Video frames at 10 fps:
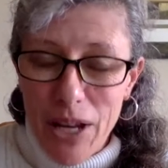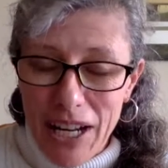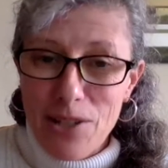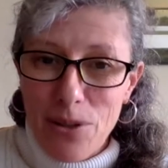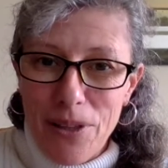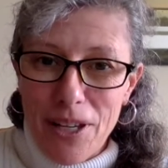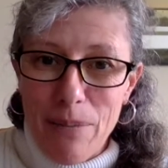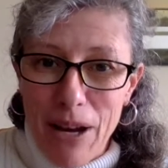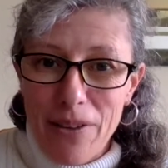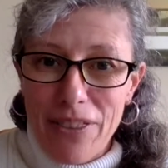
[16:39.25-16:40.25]
And I do think
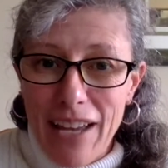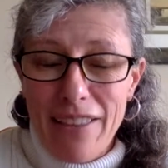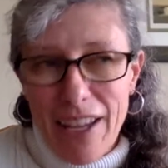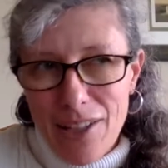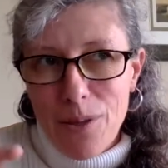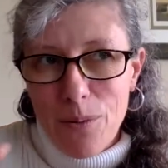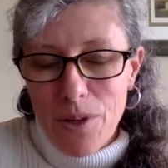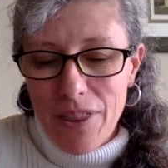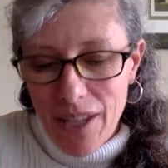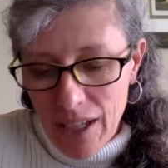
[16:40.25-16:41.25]
about that. That's the
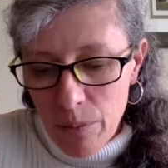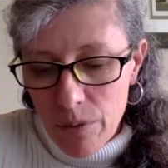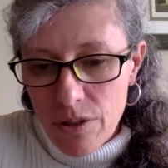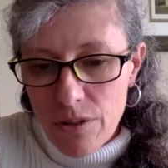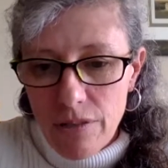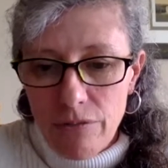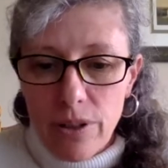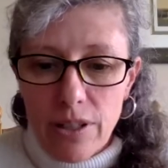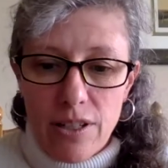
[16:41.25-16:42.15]
one thing I would do different.